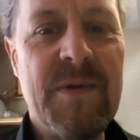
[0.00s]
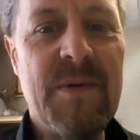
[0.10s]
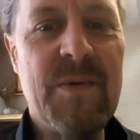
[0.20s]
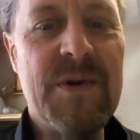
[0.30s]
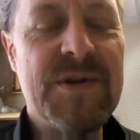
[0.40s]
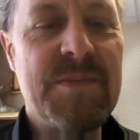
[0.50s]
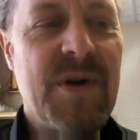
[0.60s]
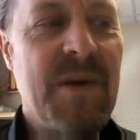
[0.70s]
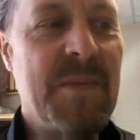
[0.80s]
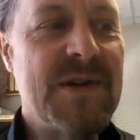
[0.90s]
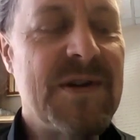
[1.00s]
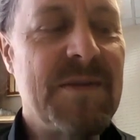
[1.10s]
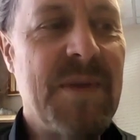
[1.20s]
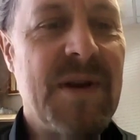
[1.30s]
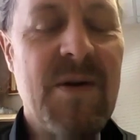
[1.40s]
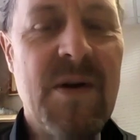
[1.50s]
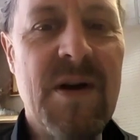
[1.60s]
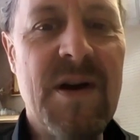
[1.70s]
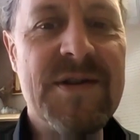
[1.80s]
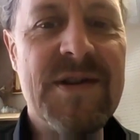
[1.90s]
which pretty much had been going
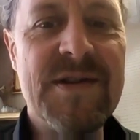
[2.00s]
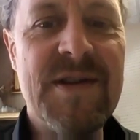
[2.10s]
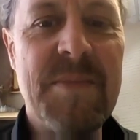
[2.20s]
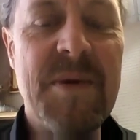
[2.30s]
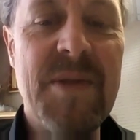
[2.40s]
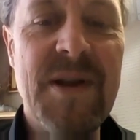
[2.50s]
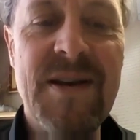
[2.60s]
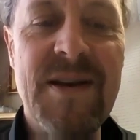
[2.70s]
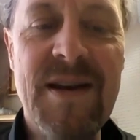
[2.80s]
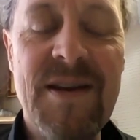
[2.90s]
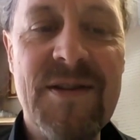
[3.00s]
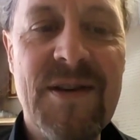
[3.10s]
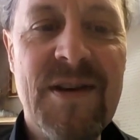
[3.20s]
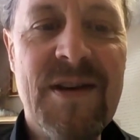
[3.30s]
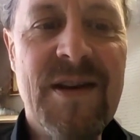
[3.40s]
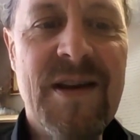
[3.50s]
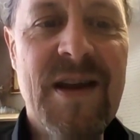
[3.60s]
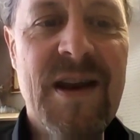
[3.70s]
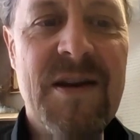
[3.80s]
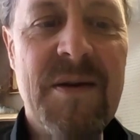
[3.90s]
on since I've been playing tennis,
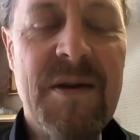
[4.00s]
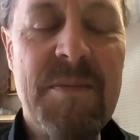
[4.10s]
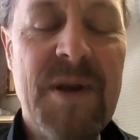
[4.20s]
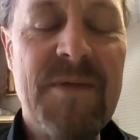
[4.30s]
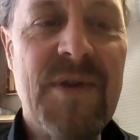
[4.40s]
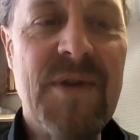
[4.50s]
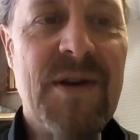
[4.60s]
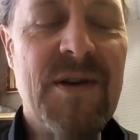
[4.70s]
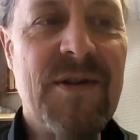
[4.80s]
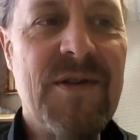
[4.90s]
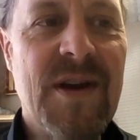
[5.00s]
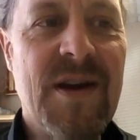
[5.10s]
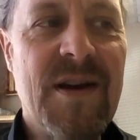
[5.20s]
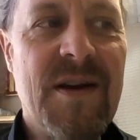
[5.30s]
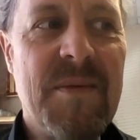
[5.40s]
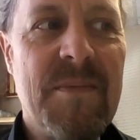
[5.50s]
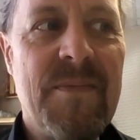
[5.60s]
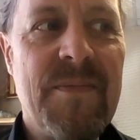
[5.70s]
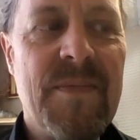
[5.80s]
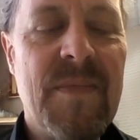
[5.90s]
and been for years.
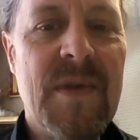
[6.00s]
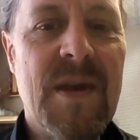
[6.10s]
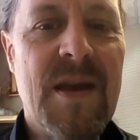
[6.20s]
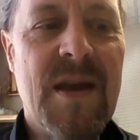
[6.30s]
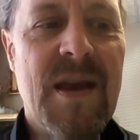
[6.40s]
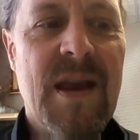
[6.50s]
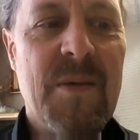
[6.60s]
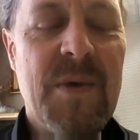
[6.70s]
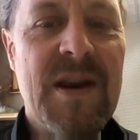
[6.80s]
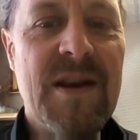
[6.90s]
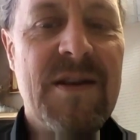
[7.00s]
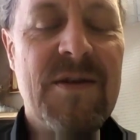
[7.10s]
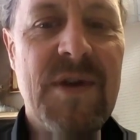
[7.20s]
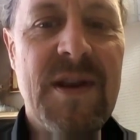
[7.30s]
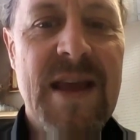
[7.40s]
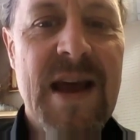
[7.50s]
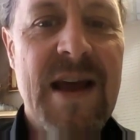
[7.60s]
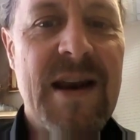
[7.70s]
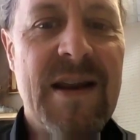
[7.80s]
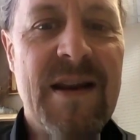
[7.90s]
And we did treat
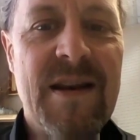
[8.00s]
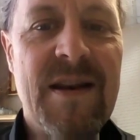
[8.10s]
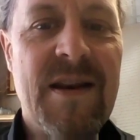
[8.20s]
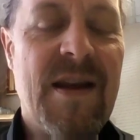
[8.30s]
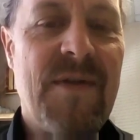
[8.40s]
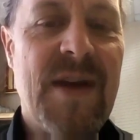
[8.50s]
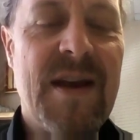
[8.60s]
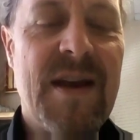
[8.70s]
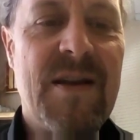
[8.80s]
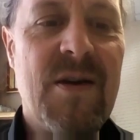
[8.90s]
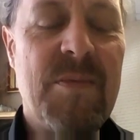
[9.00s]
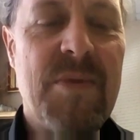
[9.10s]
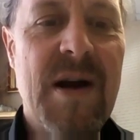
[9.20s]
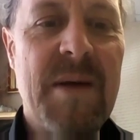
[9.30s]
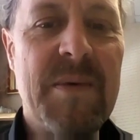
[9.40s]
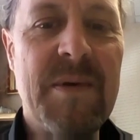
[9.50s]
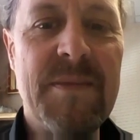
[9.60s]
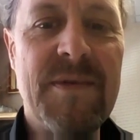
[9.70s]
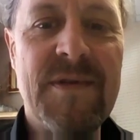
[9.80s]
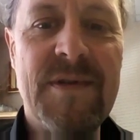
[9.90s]
that and have had no
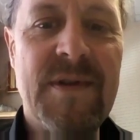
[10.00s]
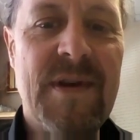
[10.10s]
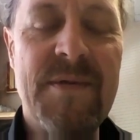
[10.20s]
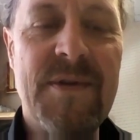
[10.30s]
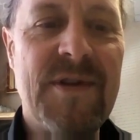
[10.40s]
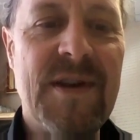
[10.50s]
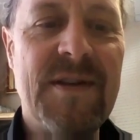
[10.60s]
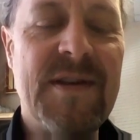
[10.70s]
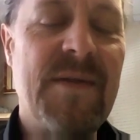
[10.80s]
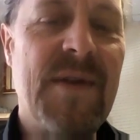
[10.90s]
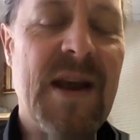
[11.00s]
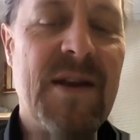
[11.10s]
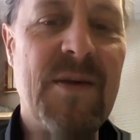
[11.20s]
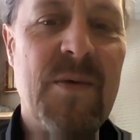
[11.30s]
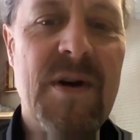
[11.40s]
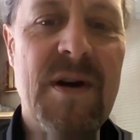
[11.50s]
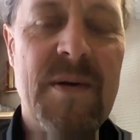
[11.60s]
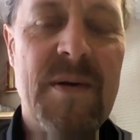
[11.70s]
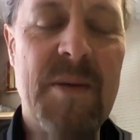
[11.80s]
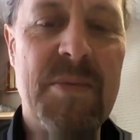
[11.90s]
problems ever since. I haven't had to wear
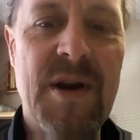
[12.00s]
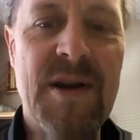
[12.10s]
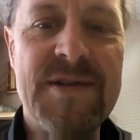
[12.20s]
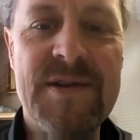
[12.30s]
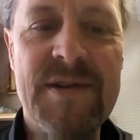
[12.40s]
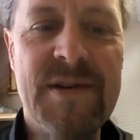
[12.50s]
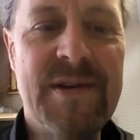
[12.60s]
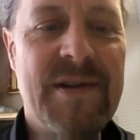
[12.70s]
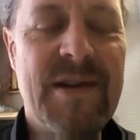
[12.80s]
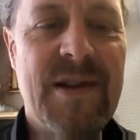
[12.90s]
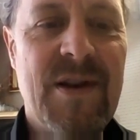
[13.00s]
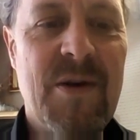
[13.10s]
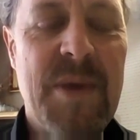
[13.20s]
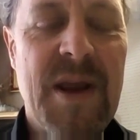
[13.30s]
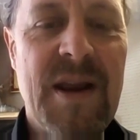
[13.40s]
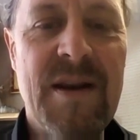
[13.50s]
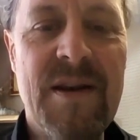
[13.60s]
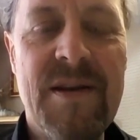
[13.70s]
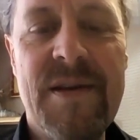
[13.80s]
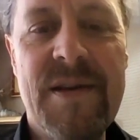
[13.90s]
a brace, no pain
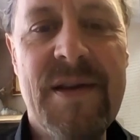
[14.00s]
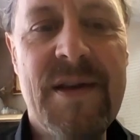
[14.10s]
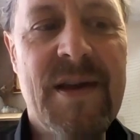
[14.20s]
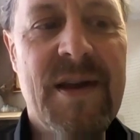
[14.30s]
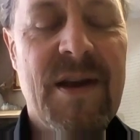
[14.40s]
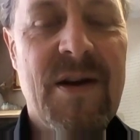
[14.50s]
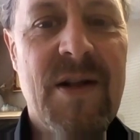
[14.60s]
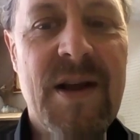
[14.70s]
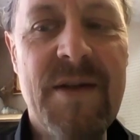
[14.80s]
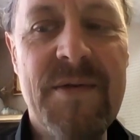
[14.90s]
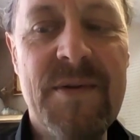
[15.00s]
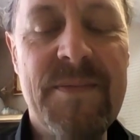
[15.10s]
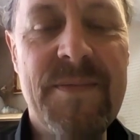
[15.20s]
at all ever.